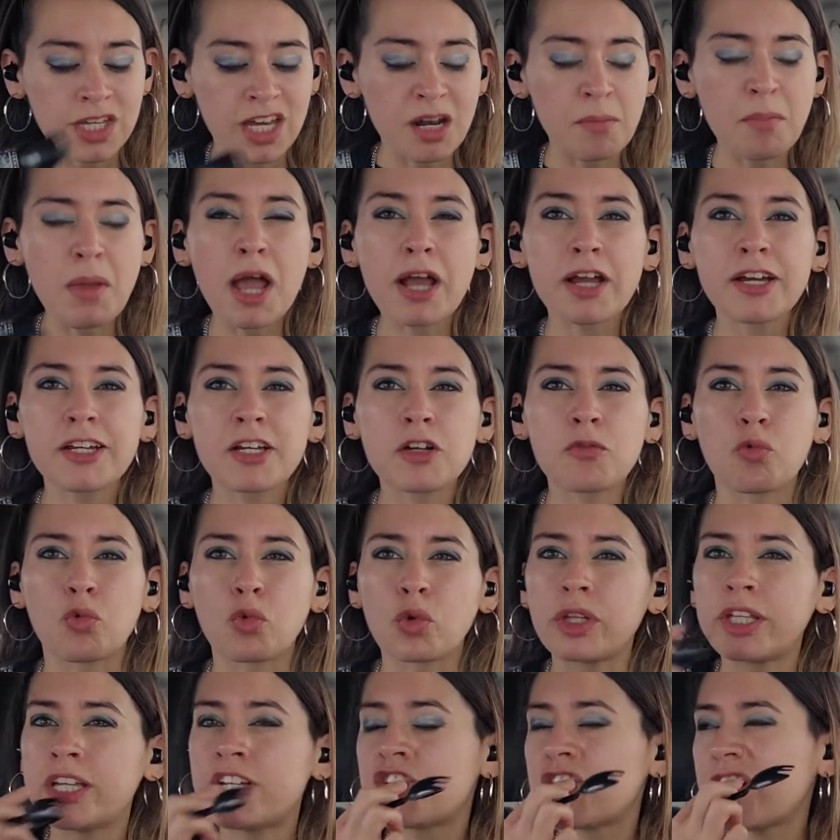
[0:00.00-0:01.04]
I'm not going to
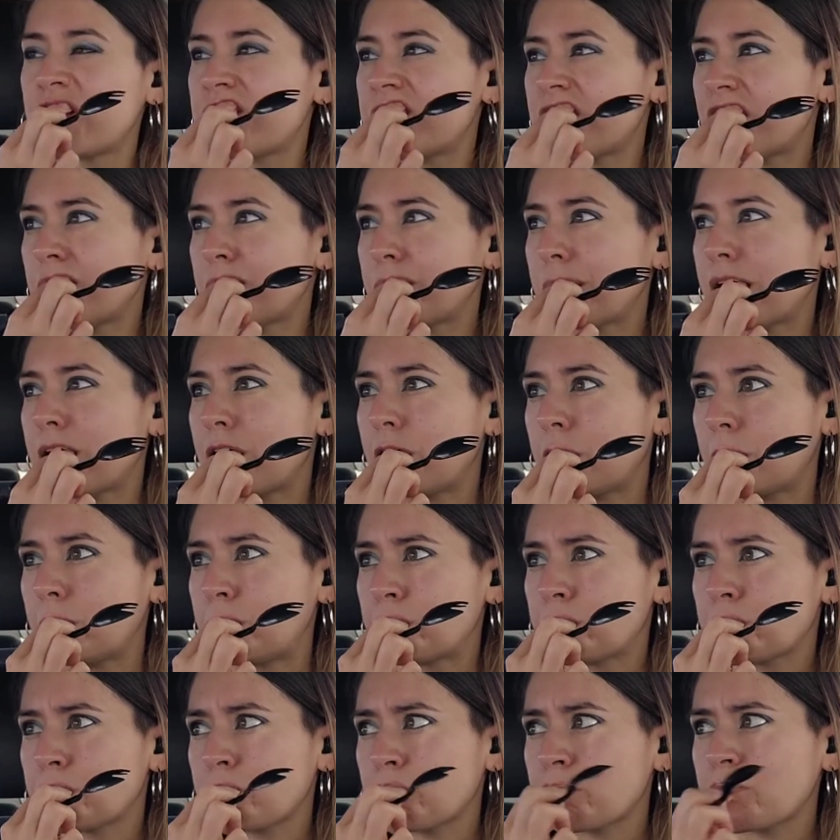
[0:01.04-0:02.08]
really judge it about
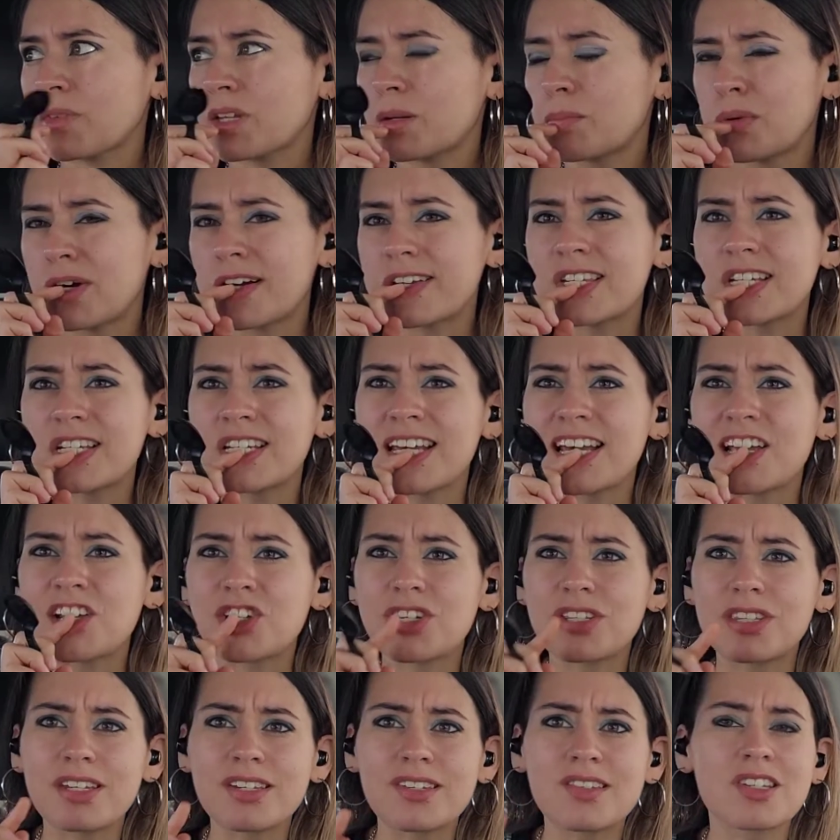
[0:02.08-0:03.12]

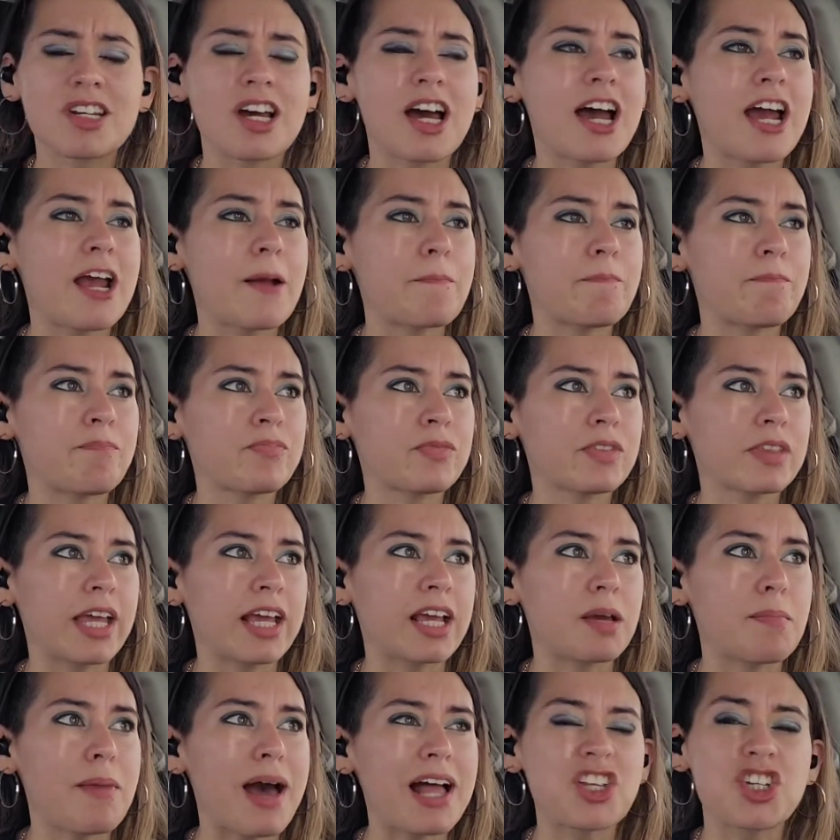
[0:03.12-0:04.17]
presentation this time,
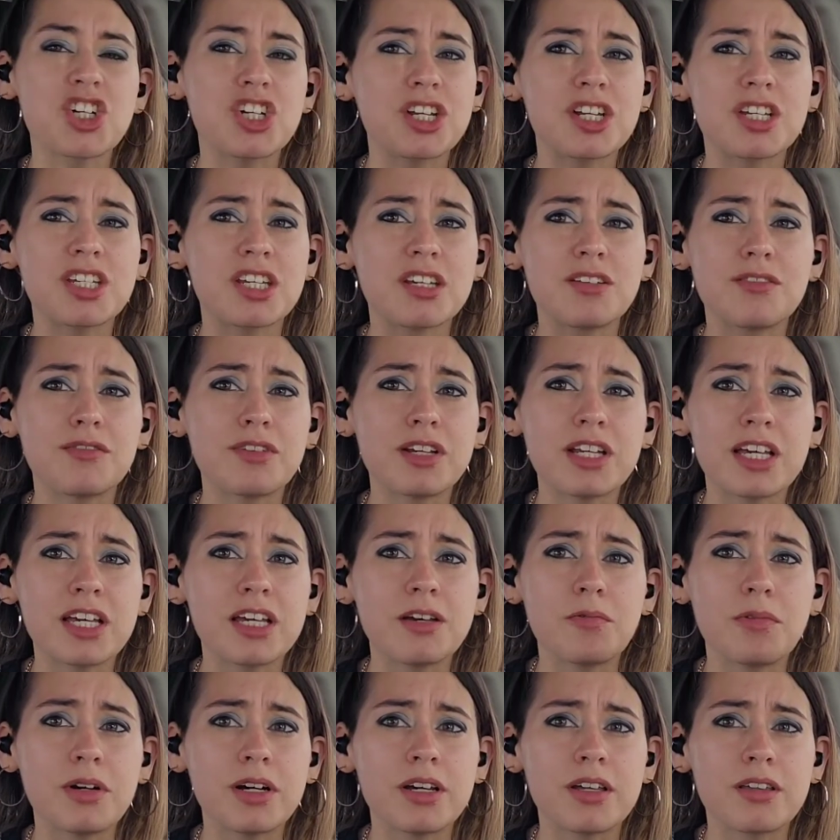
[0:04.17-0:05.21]
like
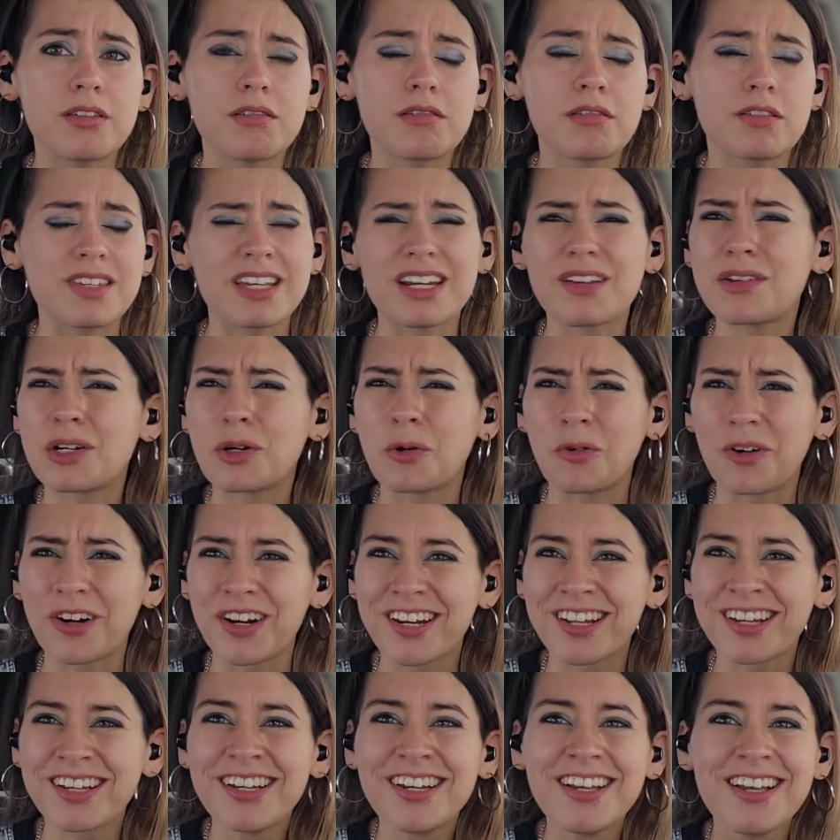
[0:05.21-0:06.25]
imaginativity with, is that even a
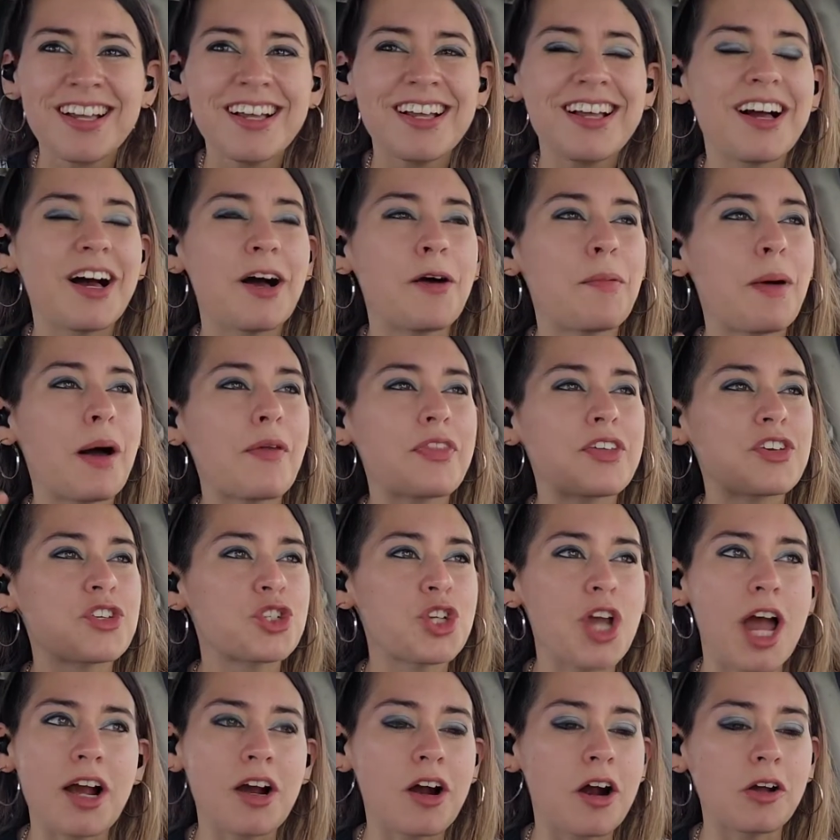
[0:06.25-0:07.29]
word, about this
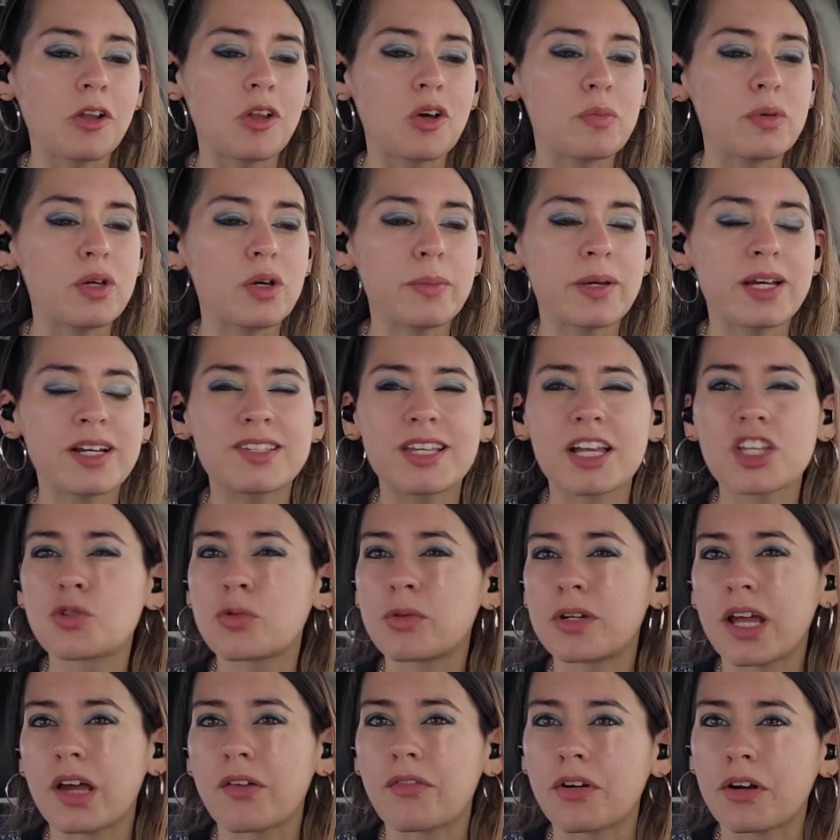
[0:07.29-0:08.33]
Jack Harlow meal, because that's
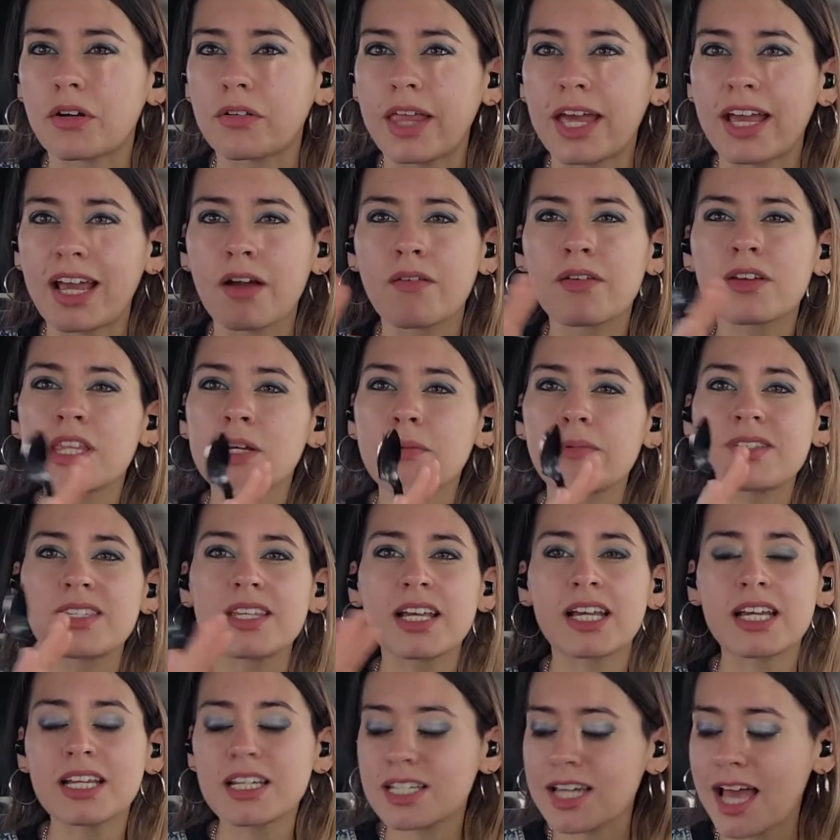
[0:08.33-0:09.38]
whatever. Like, everything was
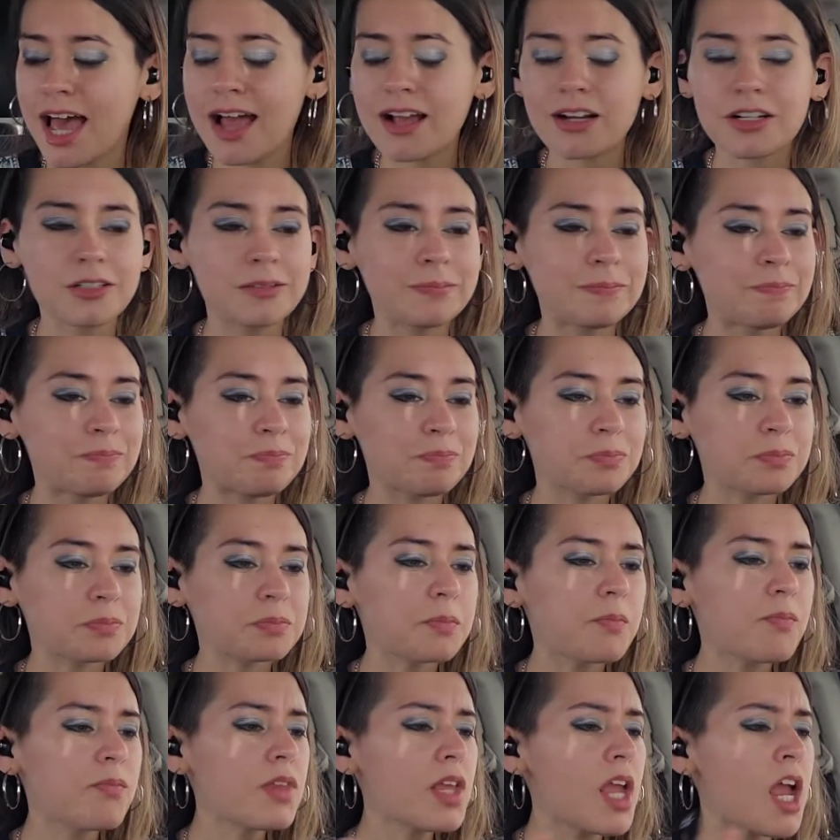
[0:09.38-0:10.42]
like intact.
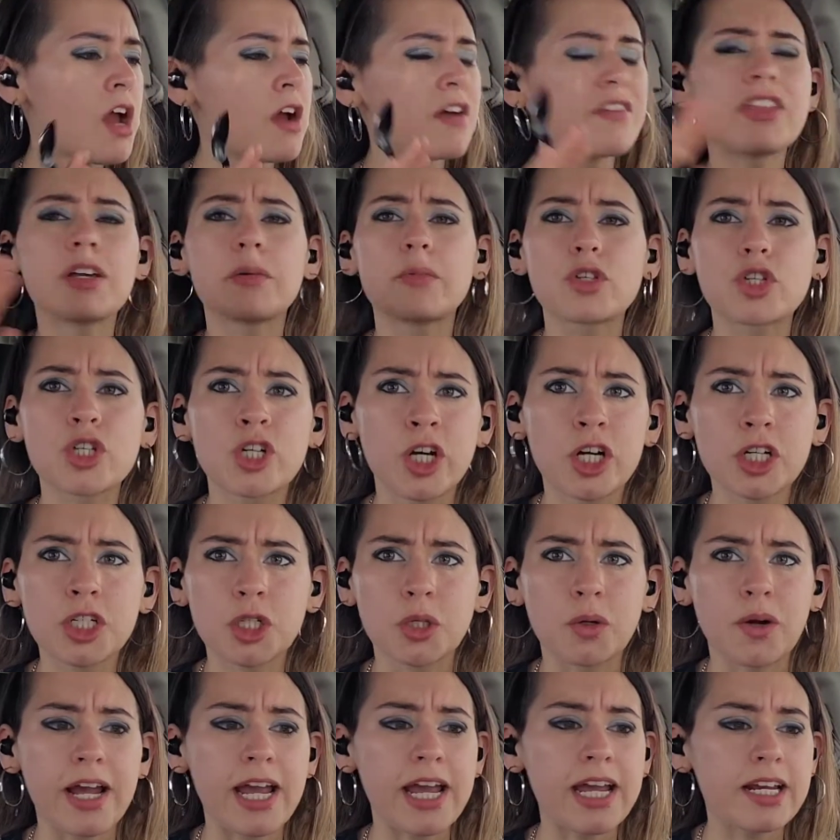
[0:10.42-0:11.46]
Everything was cooked
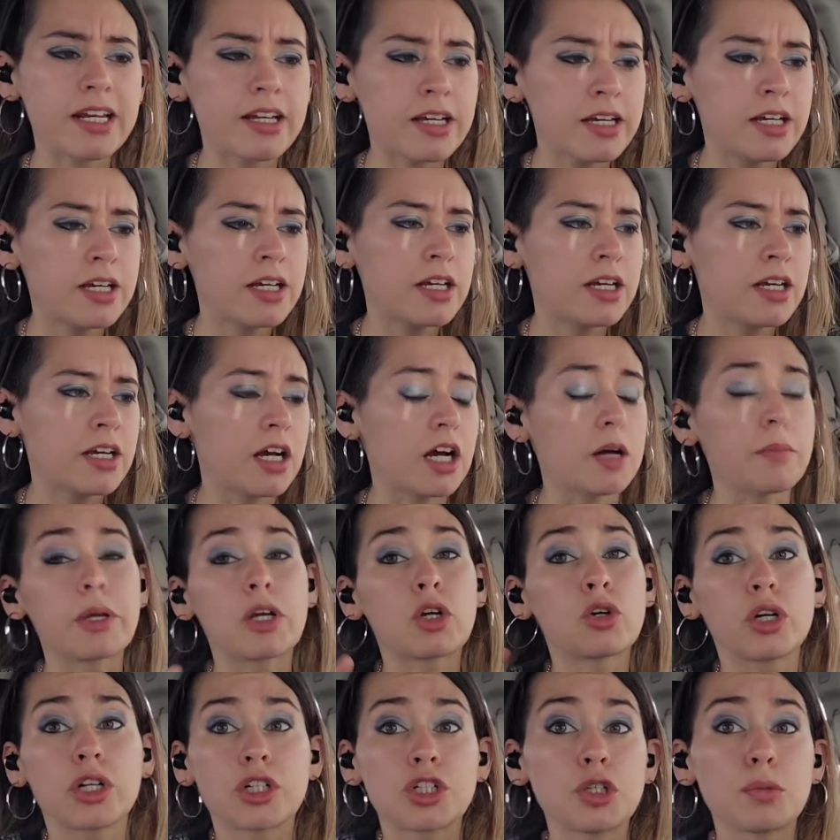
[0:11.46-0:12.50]
great. It
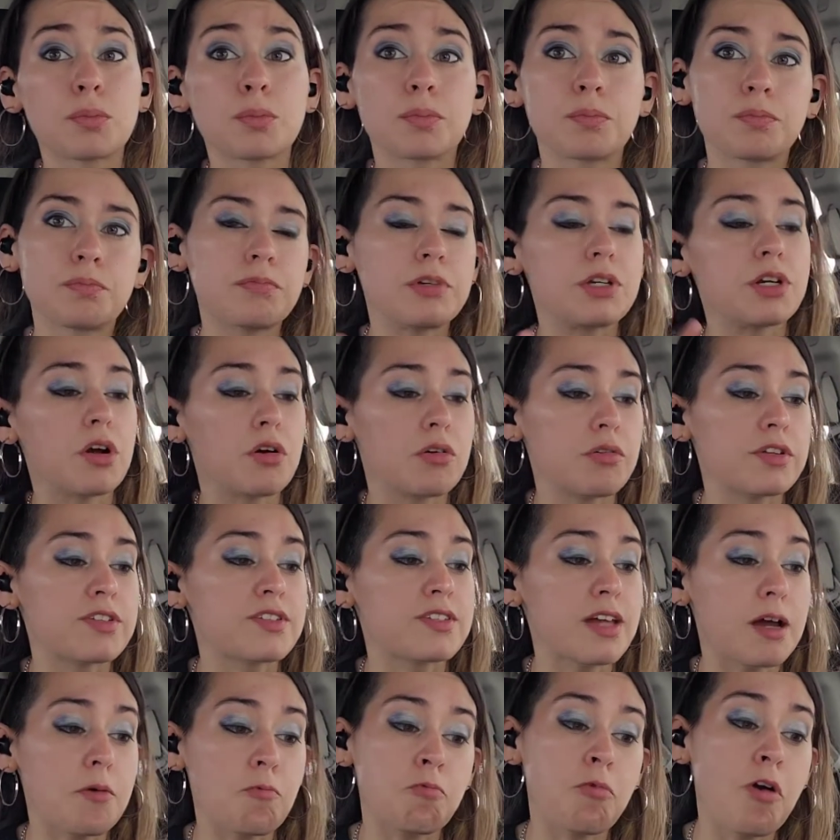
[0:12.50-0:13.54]
cooked, you know,
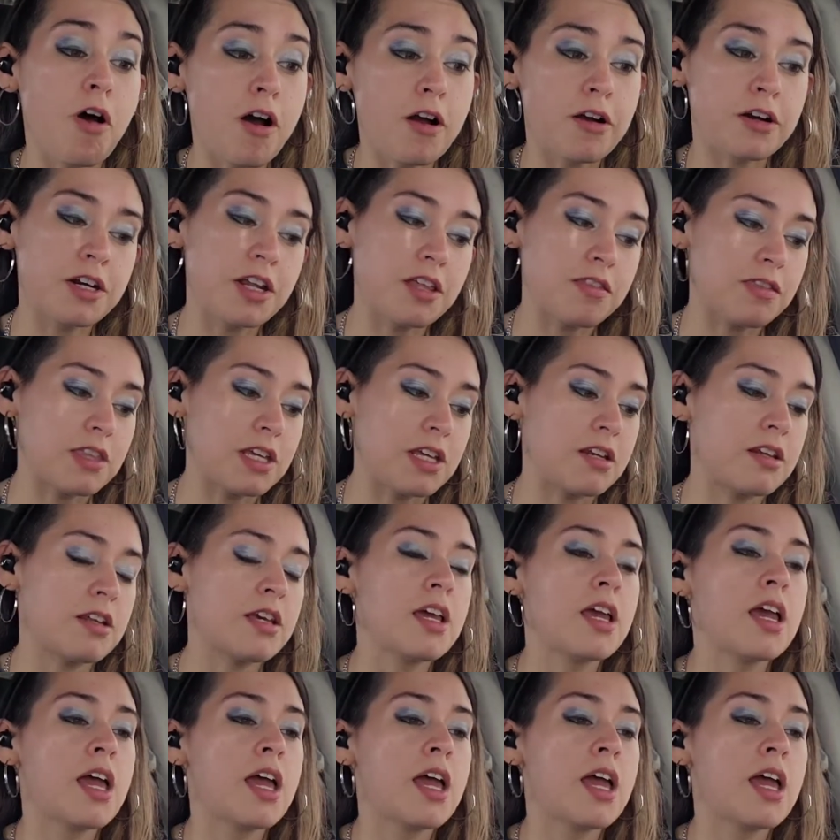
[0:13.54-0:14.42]
it's not raw or nothing.